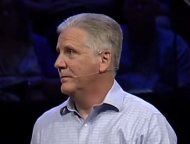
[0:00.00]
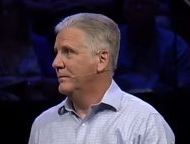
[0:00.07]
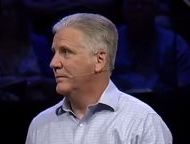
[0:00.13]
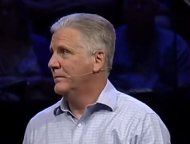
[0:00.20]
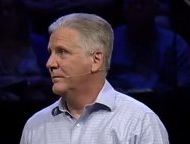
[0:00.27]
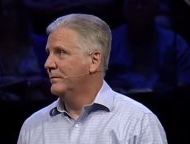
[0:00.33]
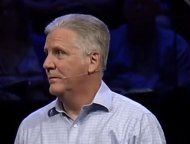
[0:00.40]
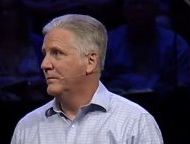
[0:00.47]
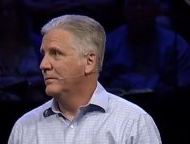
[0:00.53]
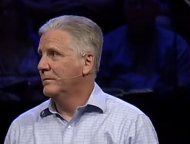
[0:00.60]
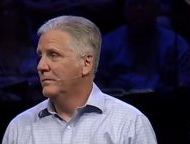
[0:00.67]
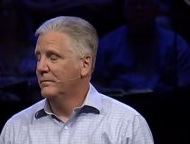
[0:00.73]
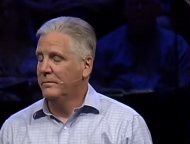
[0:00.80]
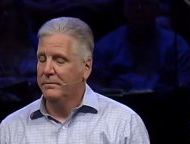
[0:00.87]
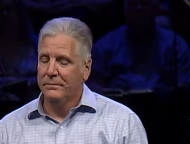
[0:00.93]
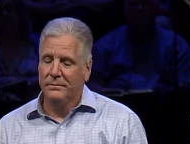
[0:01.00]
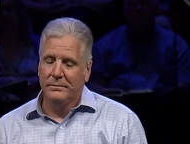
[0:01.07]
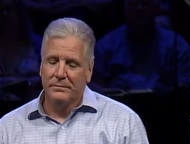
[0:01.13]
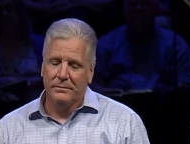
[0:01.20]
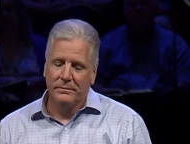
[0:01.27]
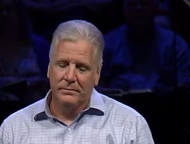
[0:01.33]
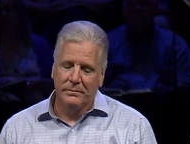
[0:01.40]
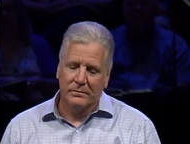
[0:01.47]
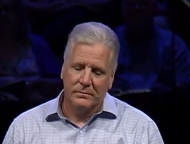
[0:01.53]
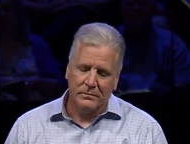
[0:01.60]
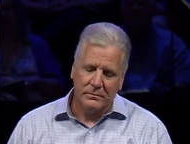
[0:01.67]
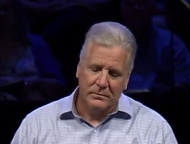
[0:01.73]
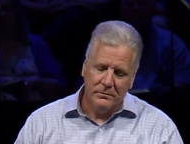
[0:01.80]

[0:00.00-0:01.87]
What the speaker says: Nobody speaks.